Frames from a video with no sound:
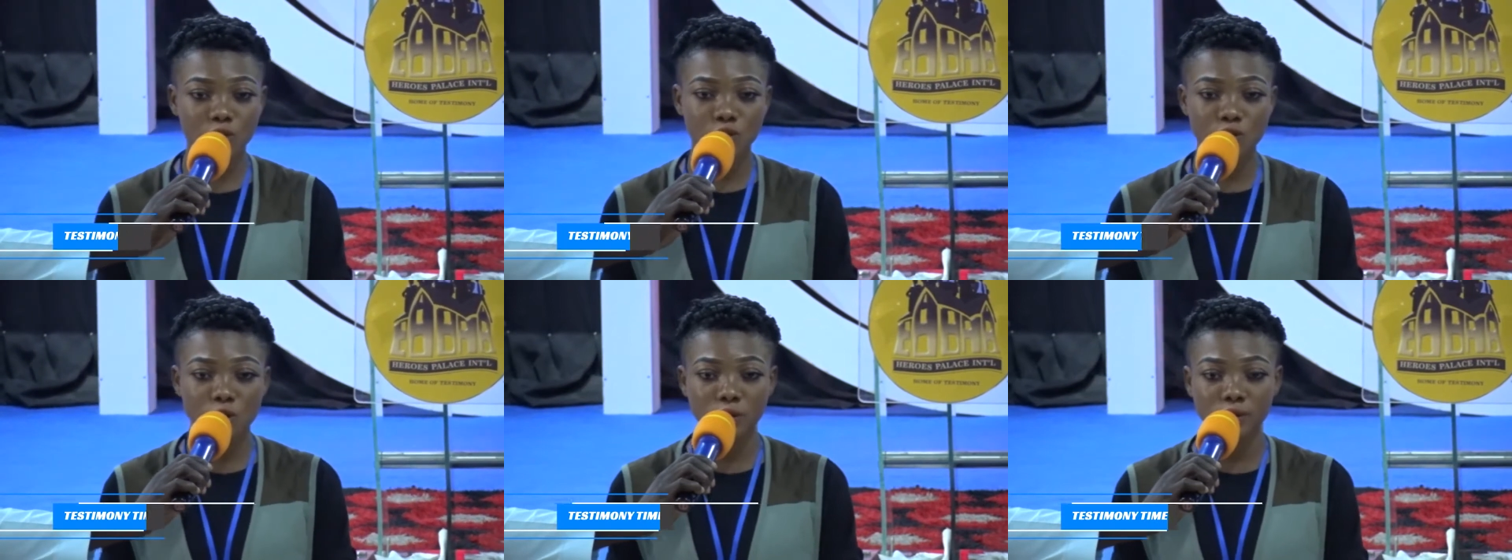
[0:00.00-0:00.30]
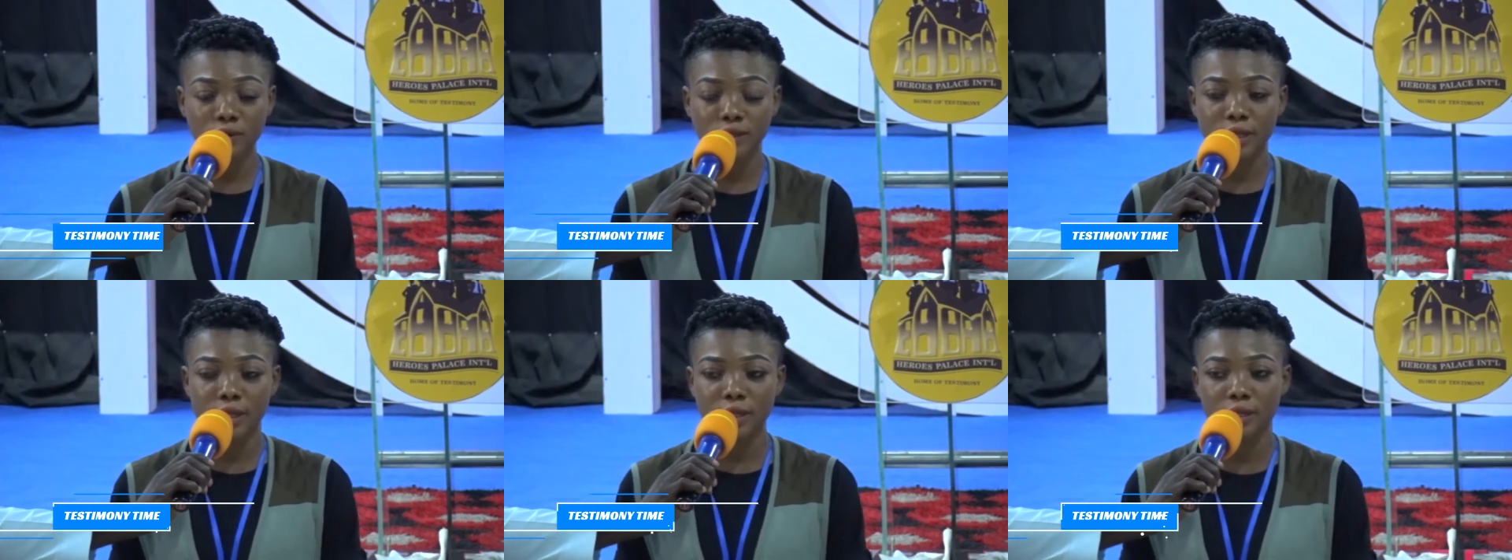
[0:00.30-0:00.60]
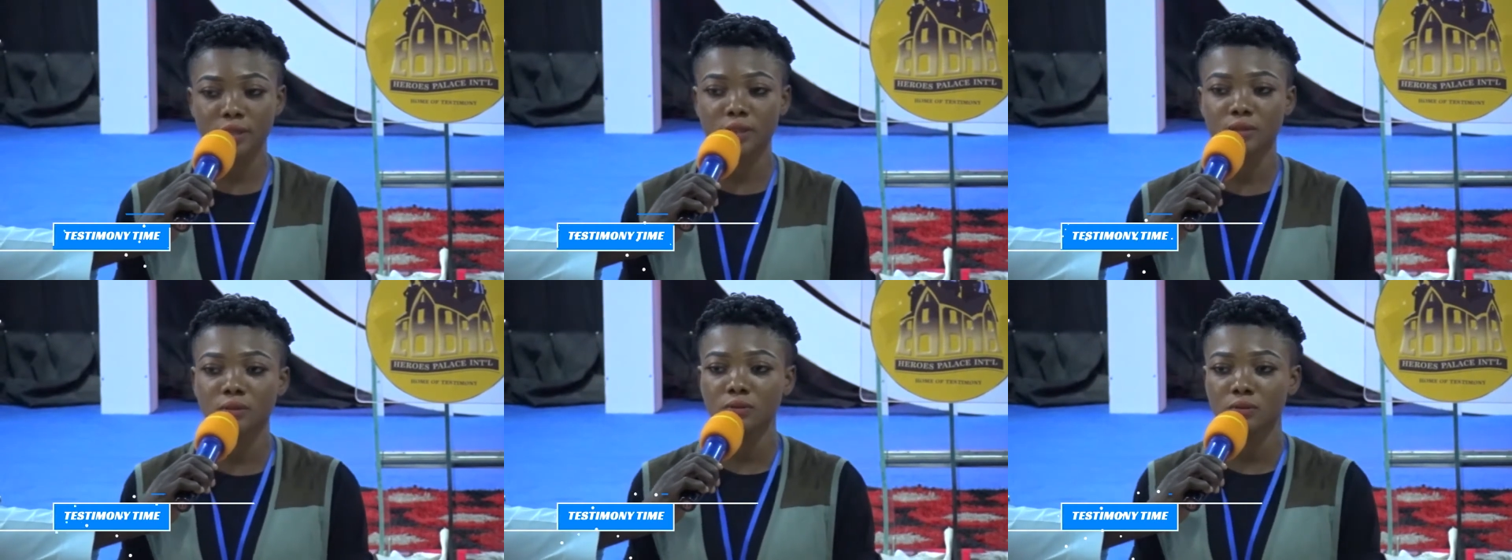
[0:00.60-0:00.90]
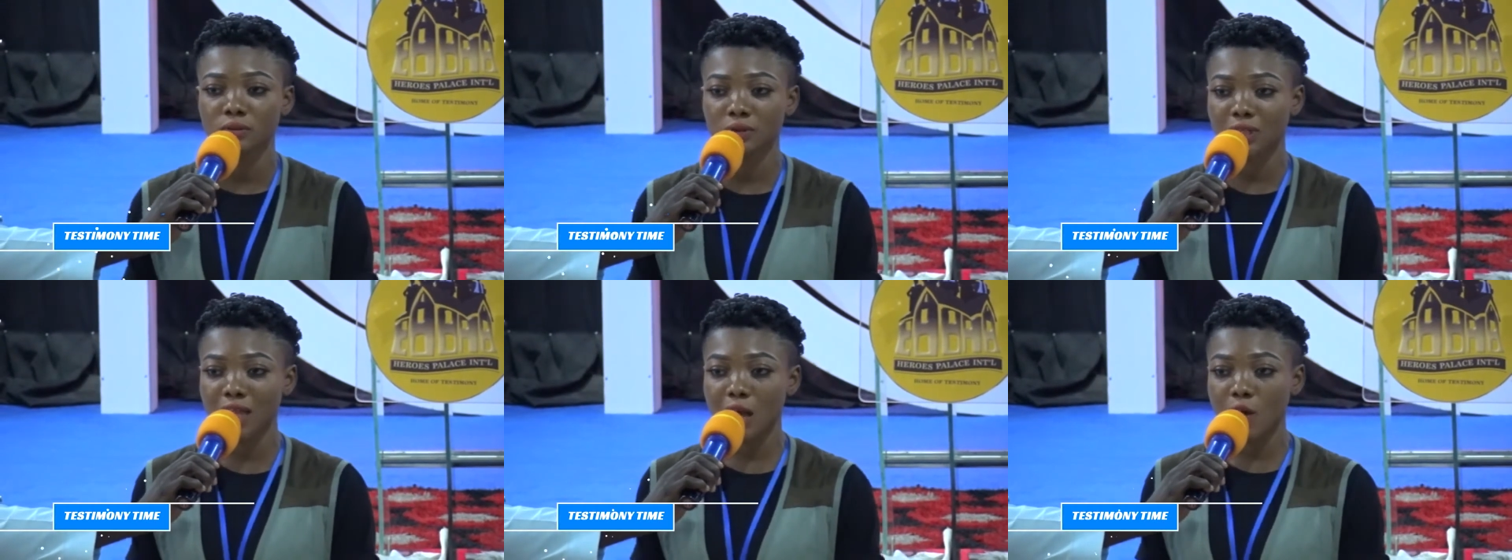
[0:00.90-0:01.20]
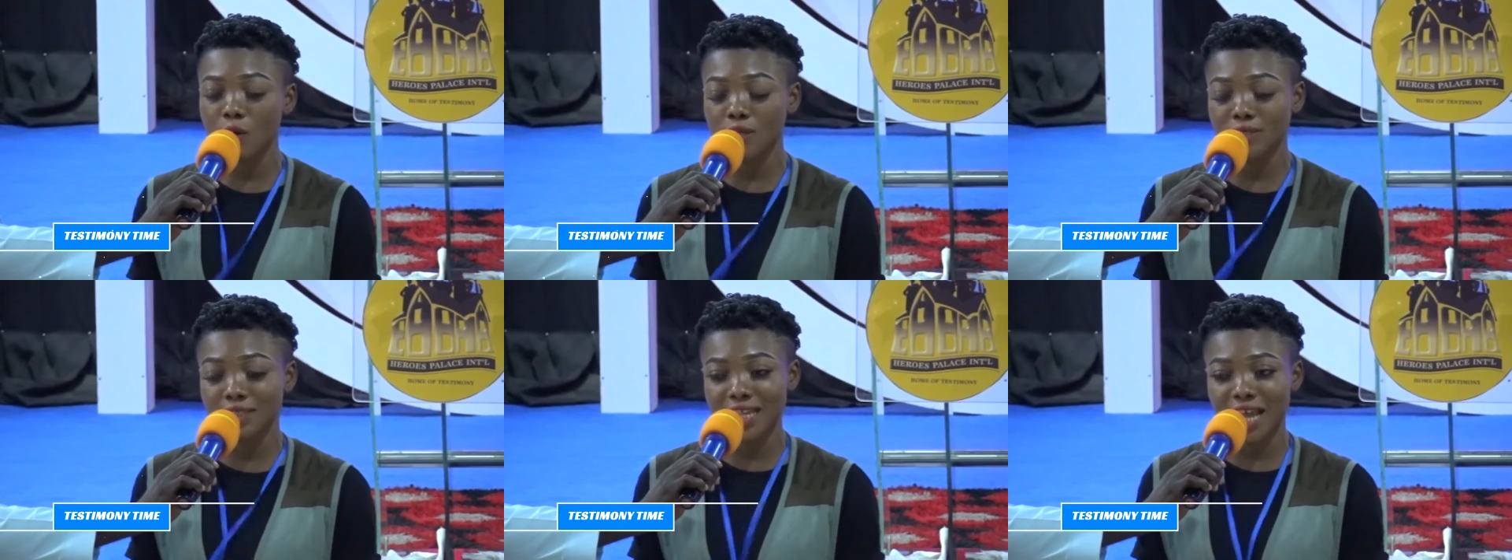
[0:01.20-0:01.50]
Sunday,
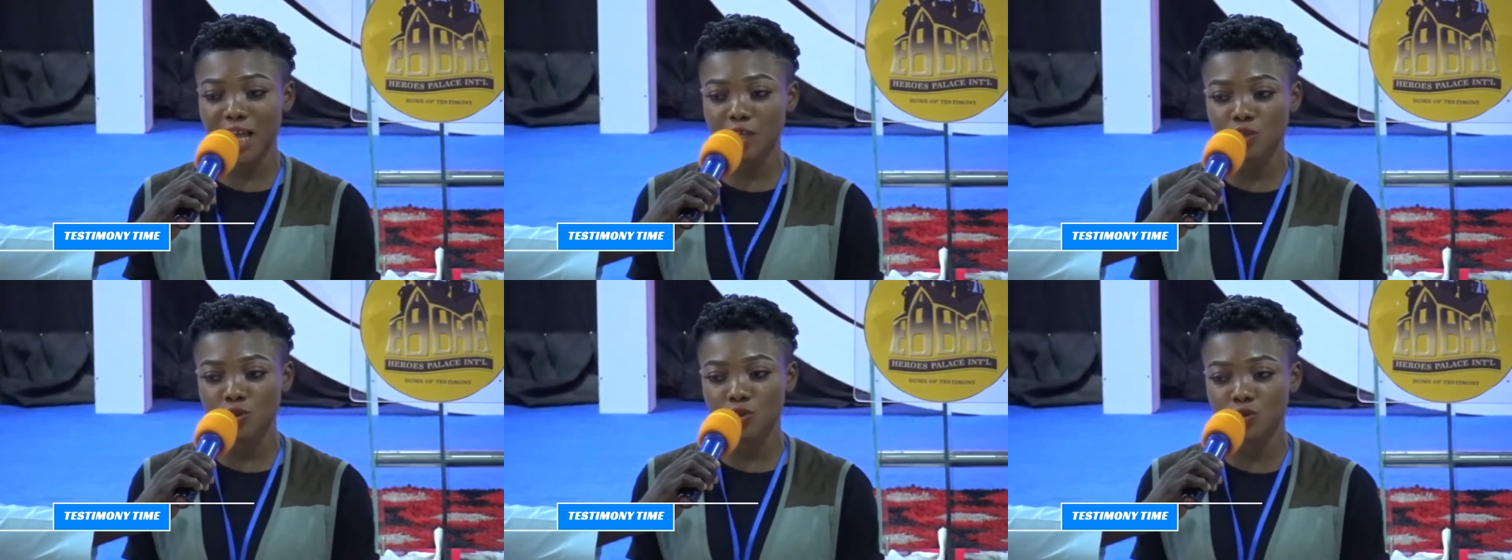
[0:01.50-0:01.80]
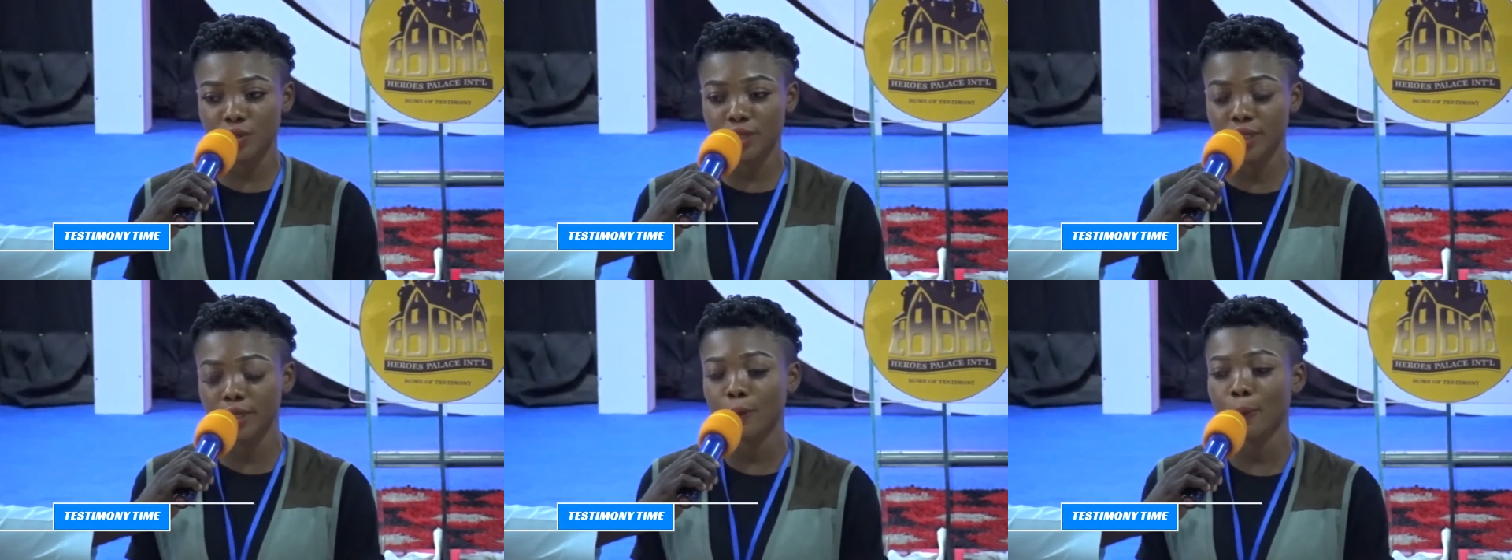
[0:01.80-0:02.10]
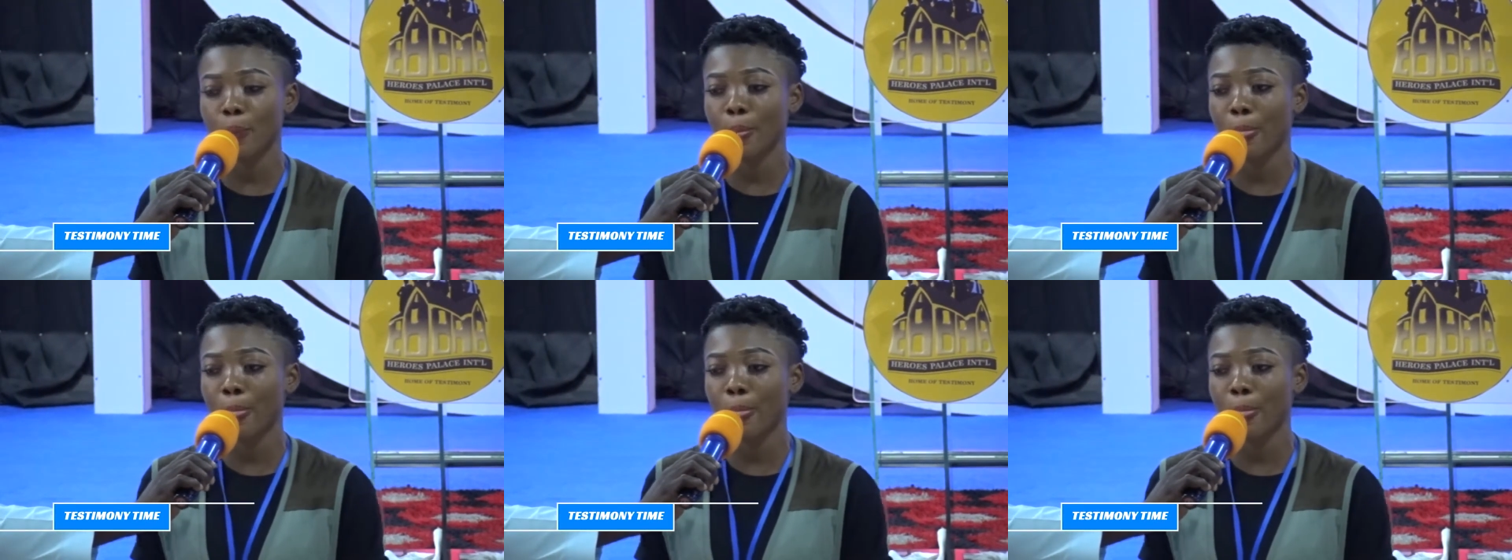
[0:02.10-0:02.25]
that was last week.